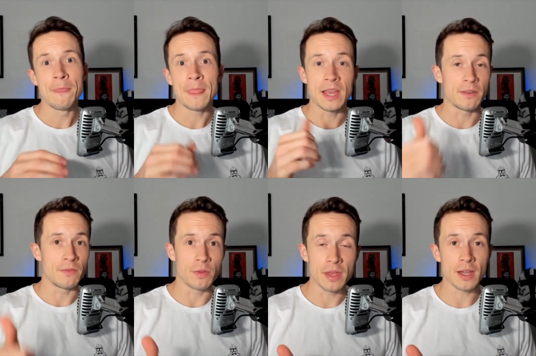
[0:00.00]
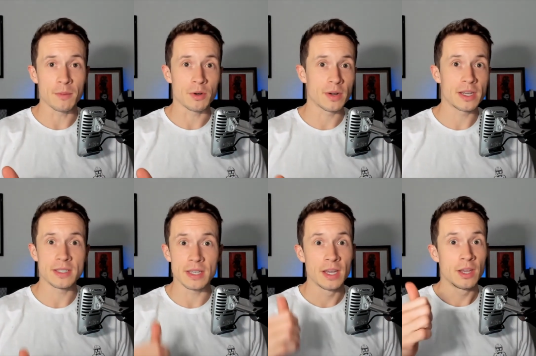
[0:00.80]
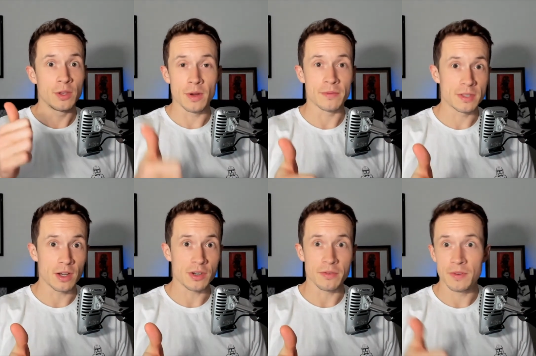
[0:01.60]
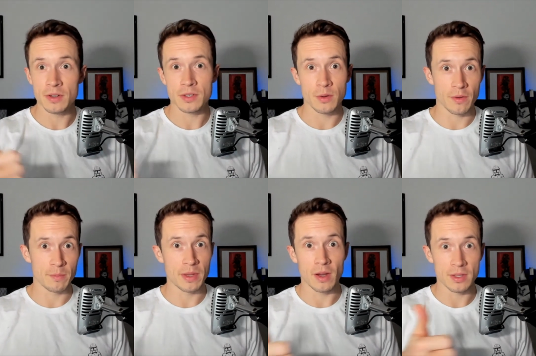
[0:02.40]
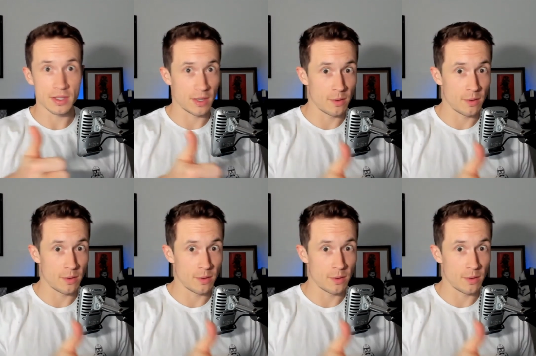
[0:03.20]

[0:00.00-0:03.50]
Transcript: And if you think I'm crazy, you have Sasha Fierce and you have Beyonce,